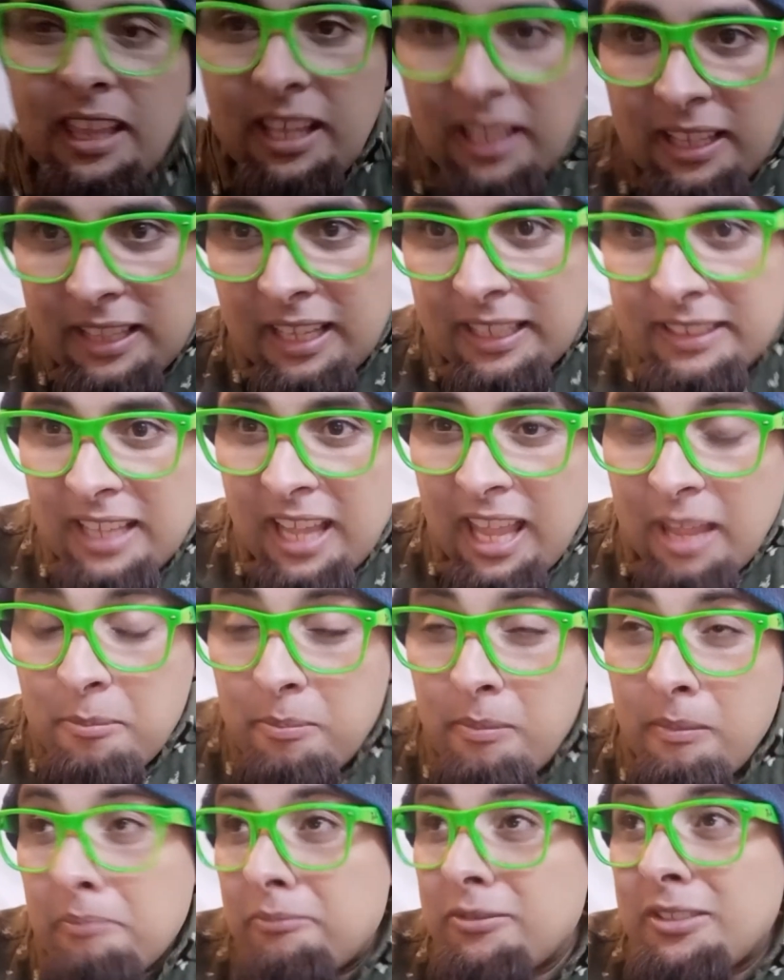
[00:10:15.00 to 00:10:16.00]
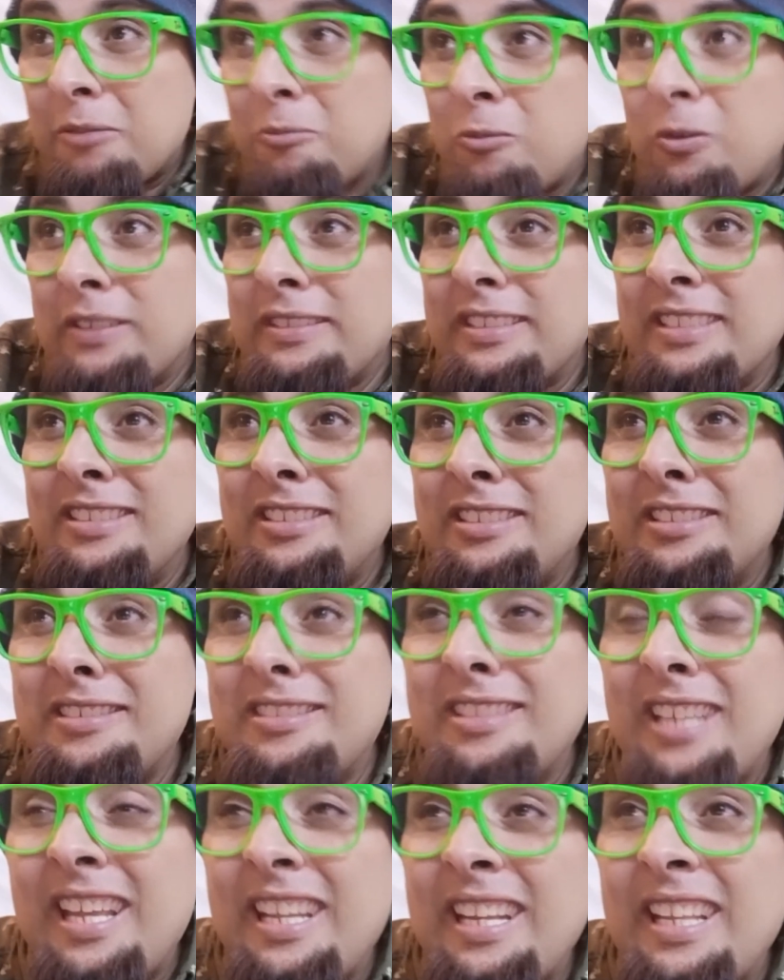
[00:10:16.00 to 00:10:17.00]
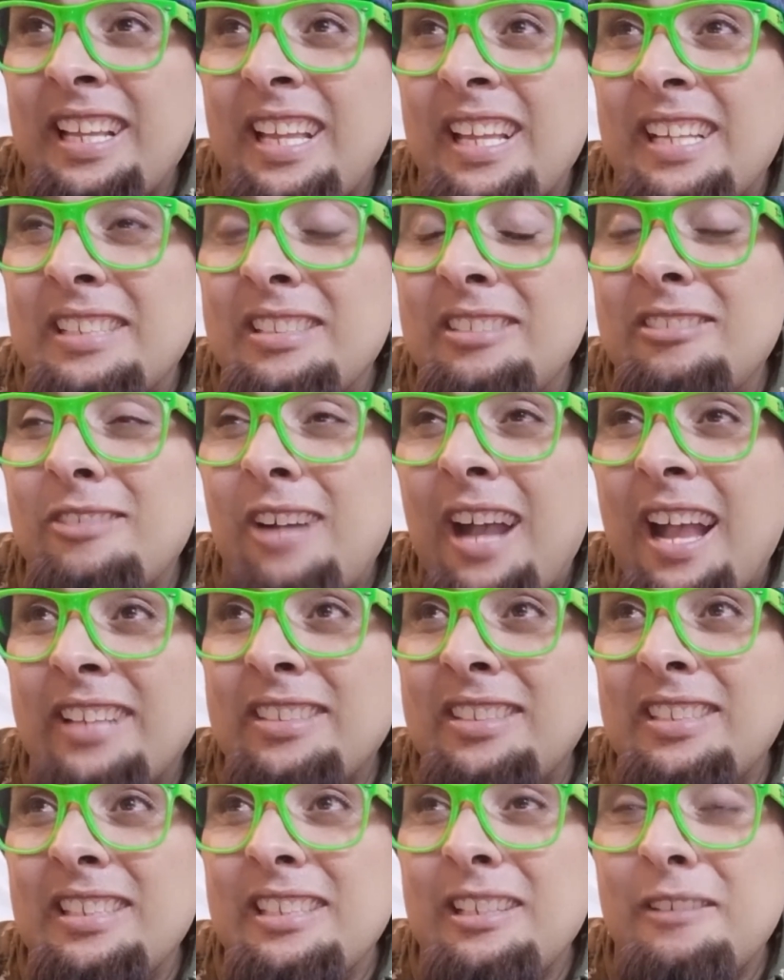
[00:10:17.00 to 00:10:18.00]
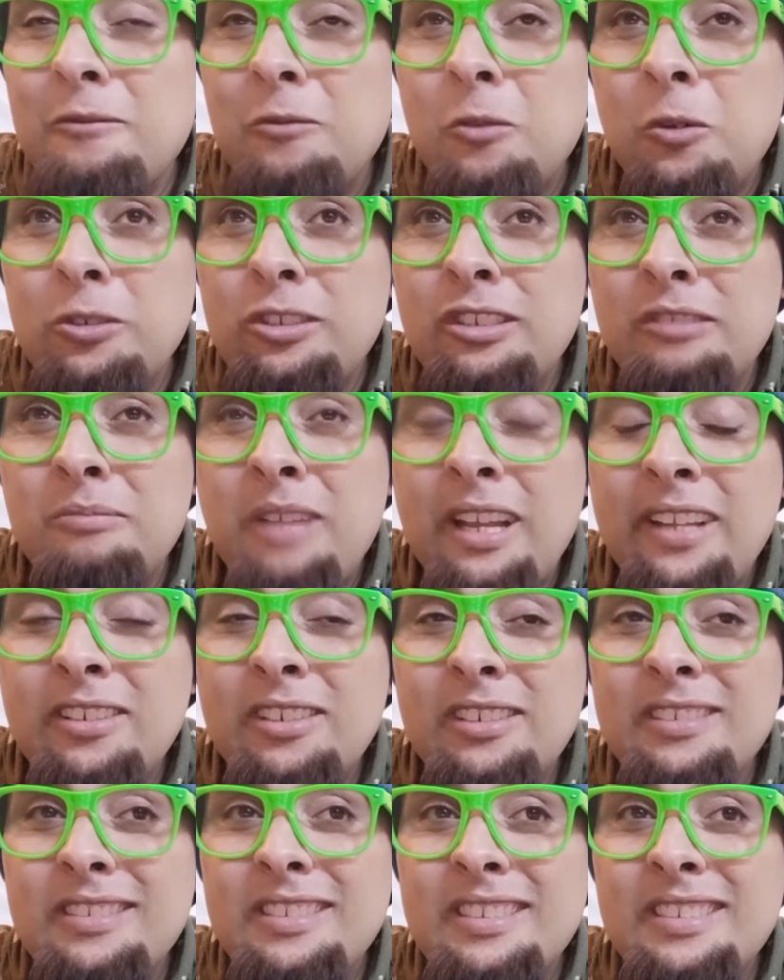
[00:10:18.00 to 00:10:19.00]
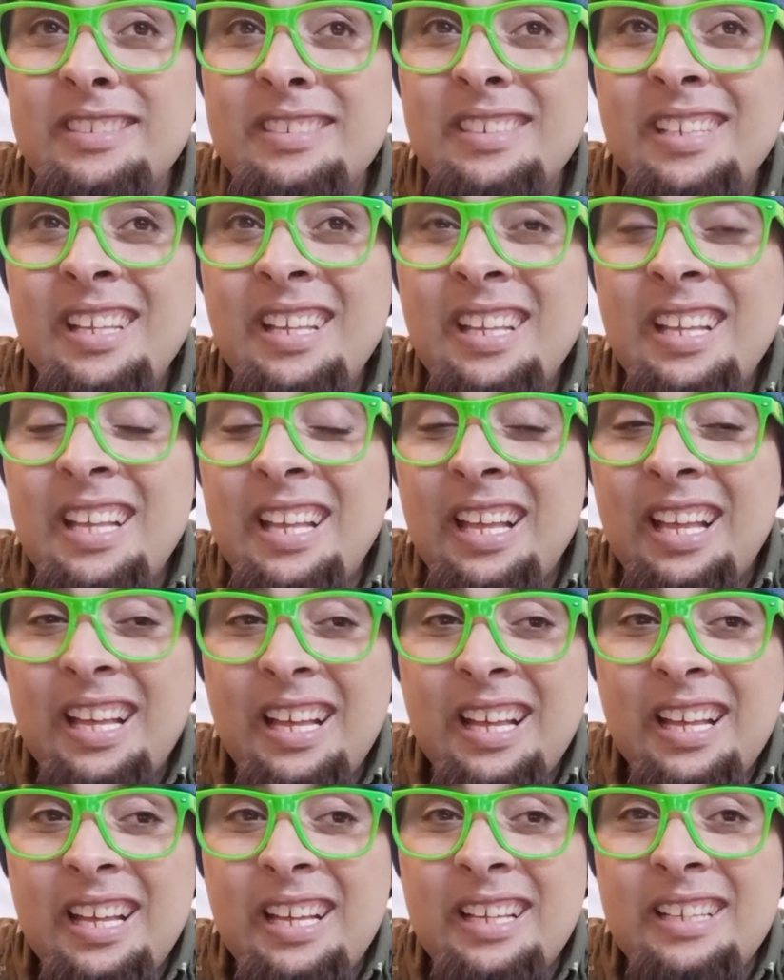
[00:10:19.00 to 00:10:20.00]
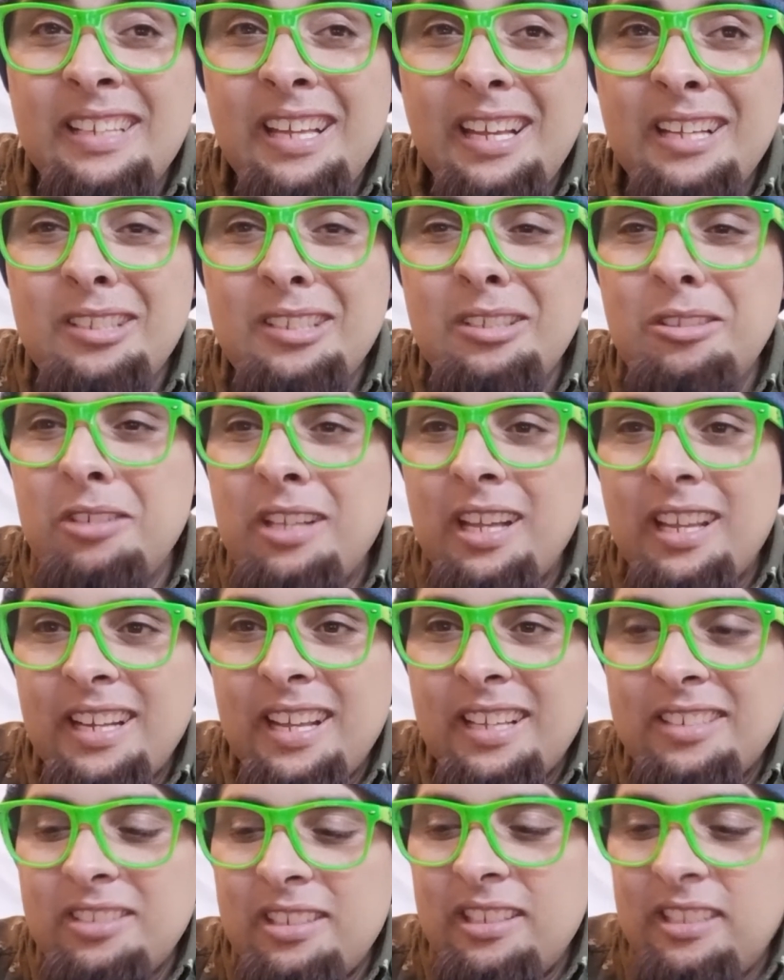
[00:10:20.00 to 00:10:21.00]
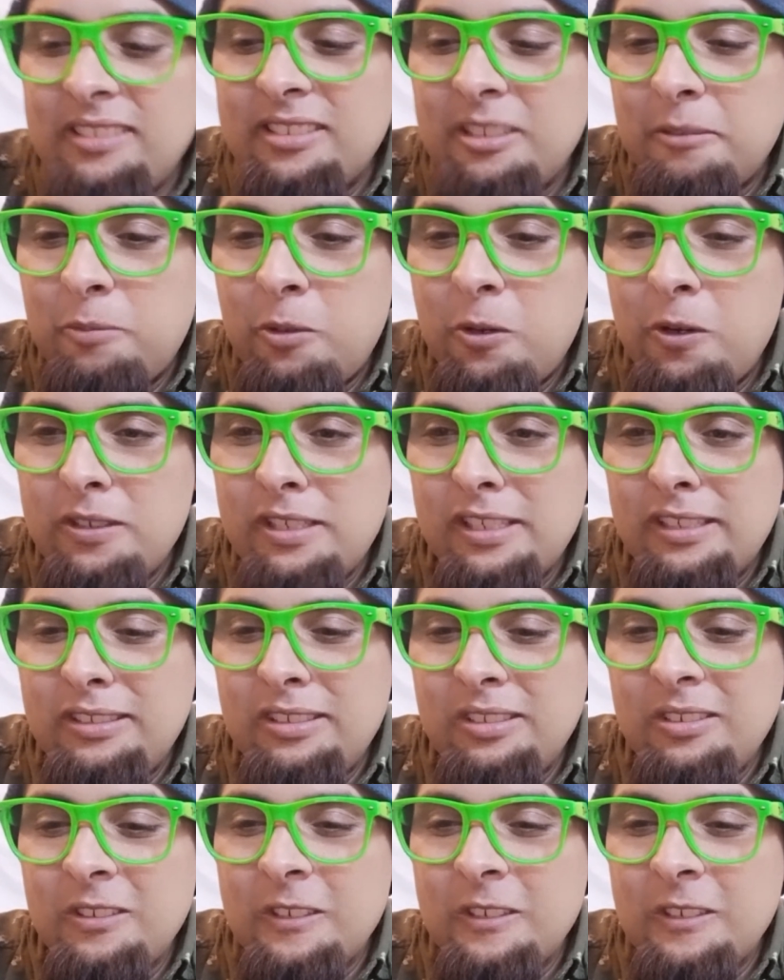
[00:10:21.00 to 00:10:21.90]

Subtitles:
that I am somewhat entertaining and you actually love watching my content, yeah, you can actually support it too.